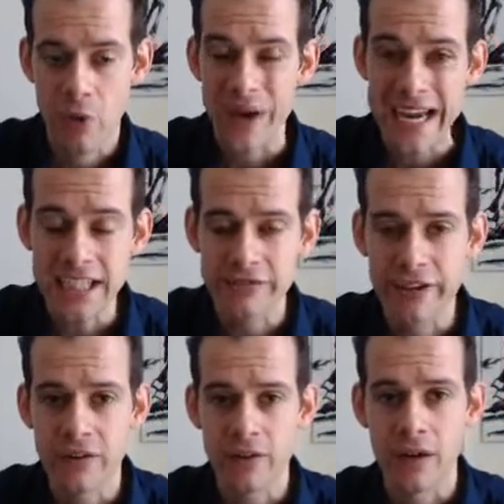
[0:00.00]
We each
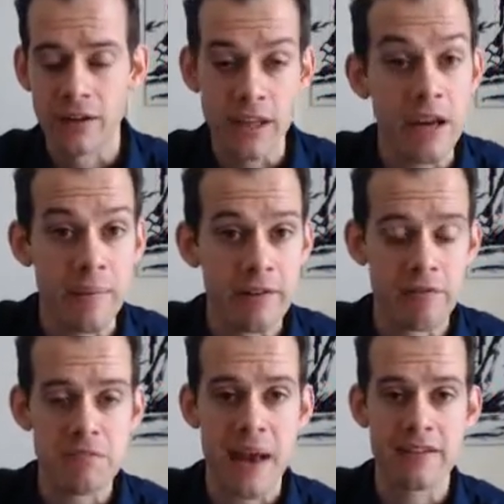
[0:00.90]
feel a little bit
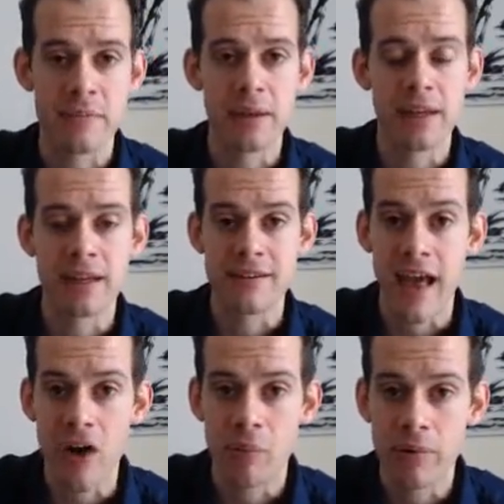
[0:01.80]
of responsibility to
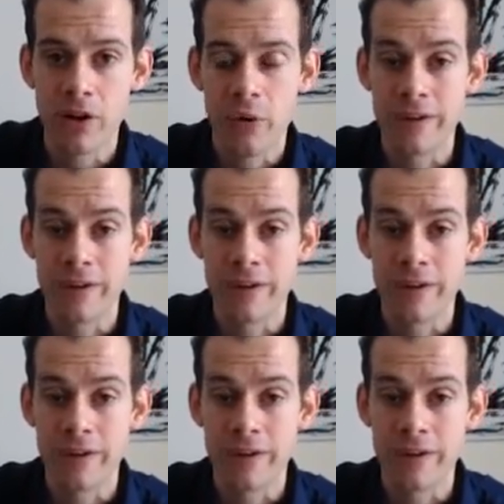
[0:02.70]
help.